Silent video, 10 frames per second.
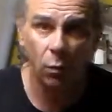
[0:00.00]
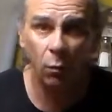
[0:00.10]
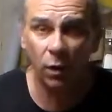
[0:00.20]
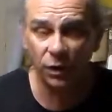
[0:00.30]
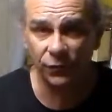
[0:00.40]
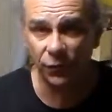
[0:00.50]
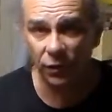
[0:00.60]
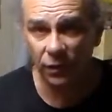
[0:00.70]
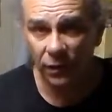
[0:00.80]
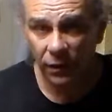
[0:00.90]

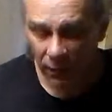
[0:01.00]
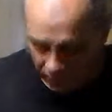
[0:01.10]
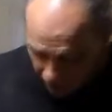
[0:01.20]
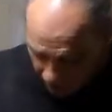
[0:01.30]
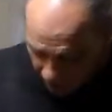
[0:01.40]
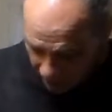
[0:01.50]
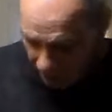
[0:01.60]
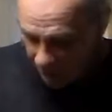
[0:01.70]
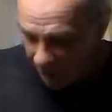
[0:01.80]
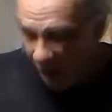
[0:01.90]
wonderful.
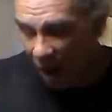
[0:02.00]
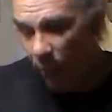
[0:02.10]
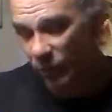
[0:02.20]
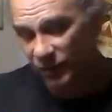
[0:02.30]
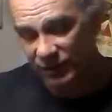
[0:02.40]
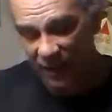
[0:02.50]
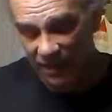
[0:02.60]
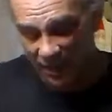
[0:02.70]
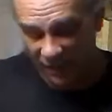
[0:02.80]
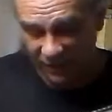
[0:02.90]
I will
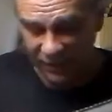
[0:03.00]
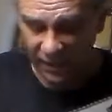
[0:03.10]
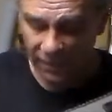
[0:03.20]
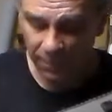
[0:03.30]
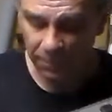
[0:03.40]
say this.